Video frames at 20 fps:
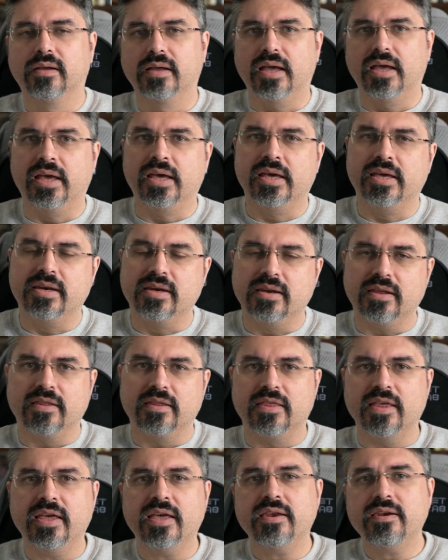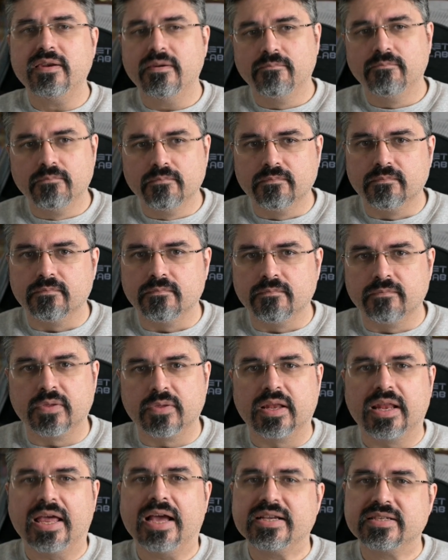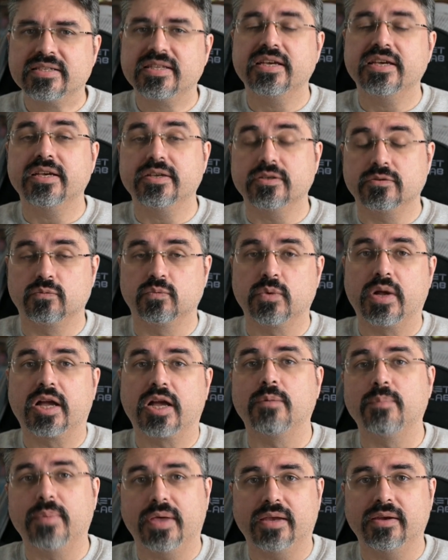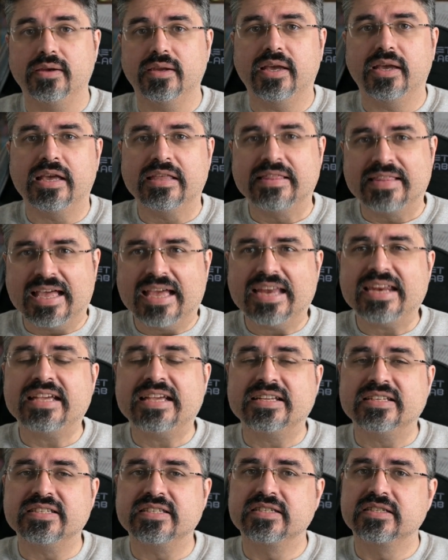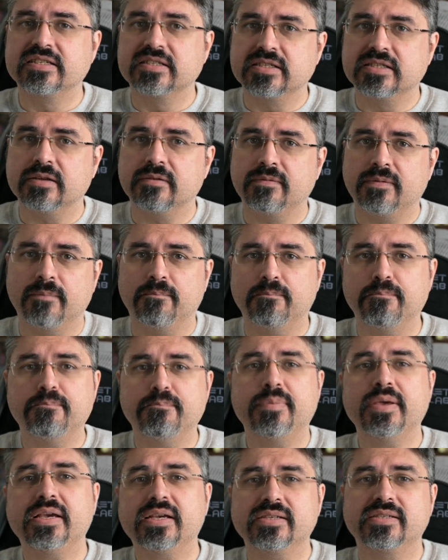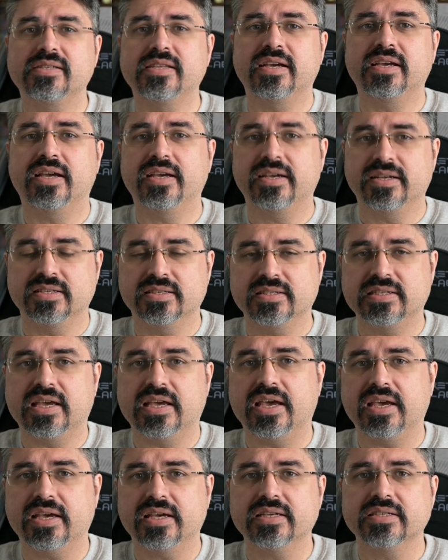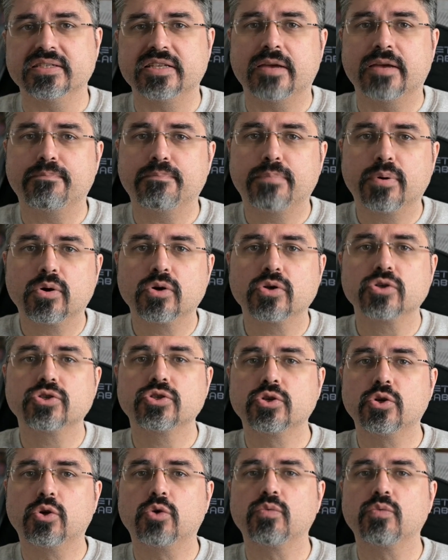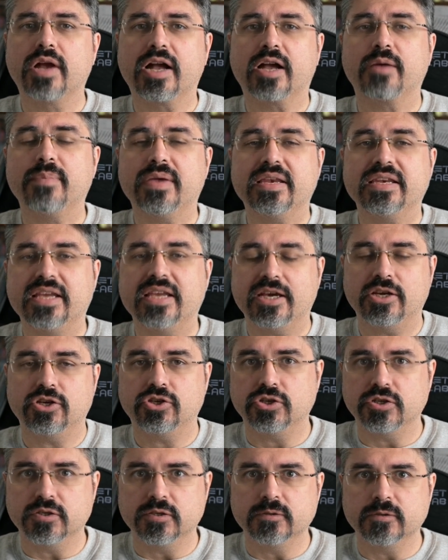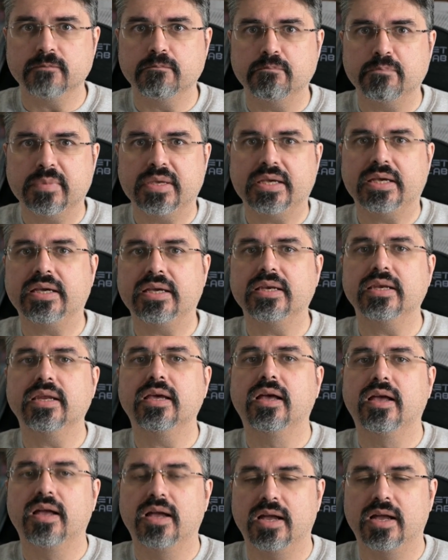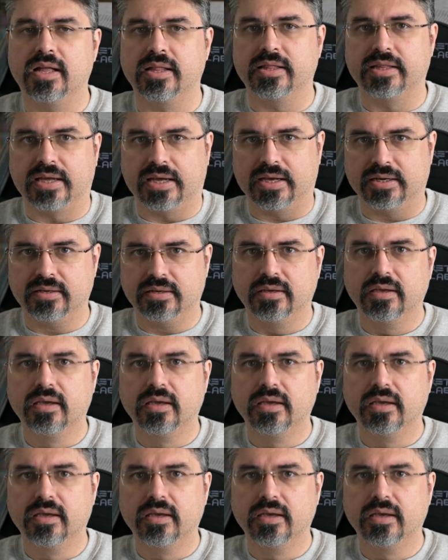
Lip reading: And then the last thing is recommend. And that is the biggest thing I can say, is that personal recommendations mean a lot.